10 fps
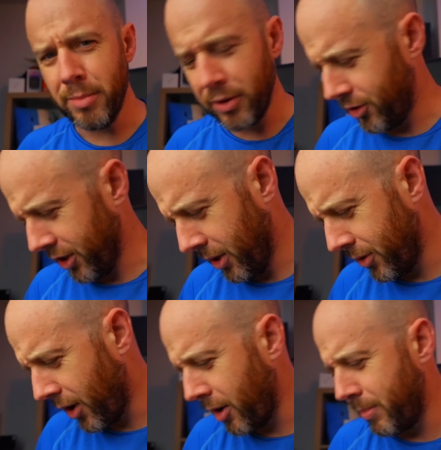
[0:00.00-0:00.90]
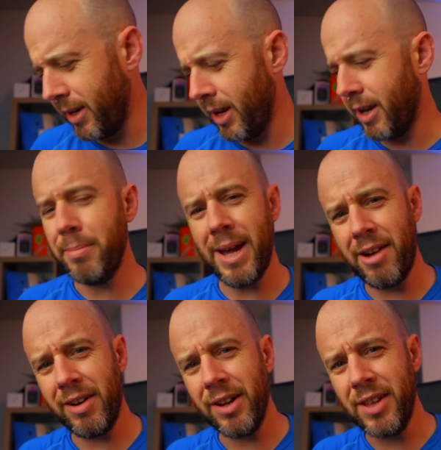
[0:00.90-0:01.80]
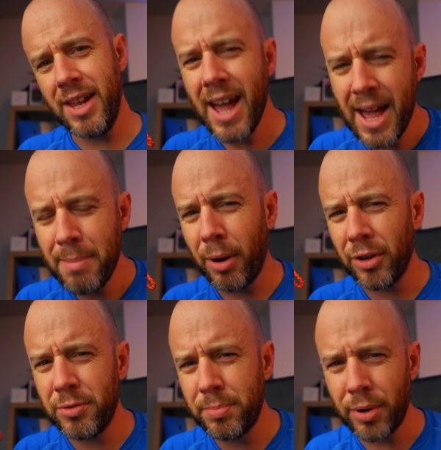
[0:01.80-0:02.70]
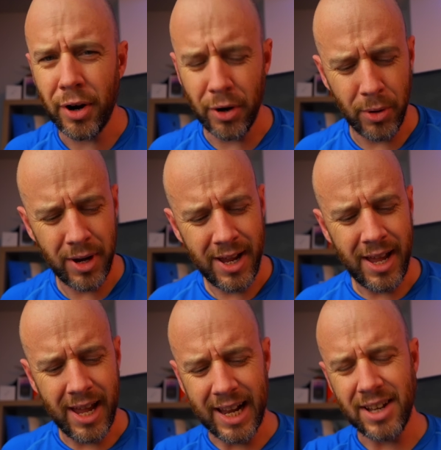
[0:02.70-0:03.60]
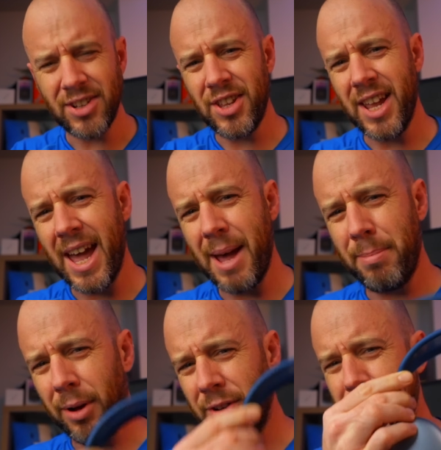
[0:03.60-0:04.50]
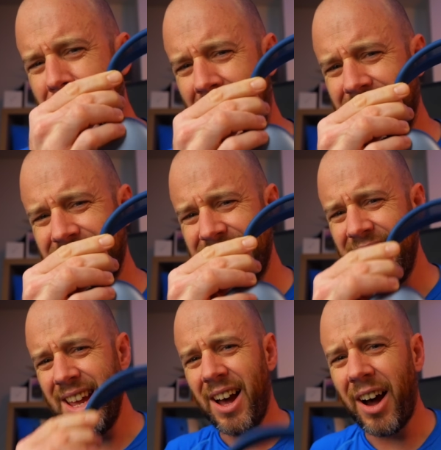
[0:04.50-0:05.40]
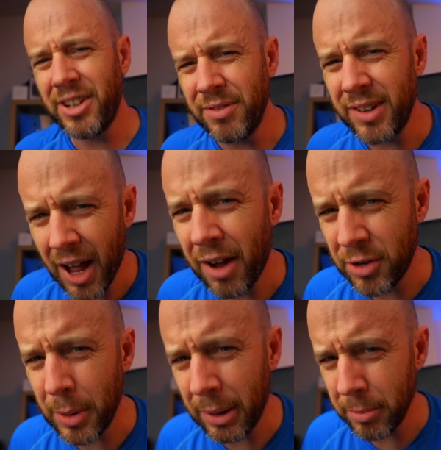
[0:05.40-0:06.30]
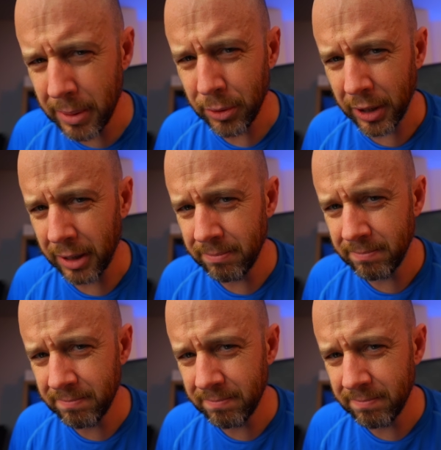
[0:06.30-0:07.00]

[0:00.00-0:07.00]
months ago that I'd be comparing the AirPods Pro against the AirPods Max, I'd have laughed you out the building.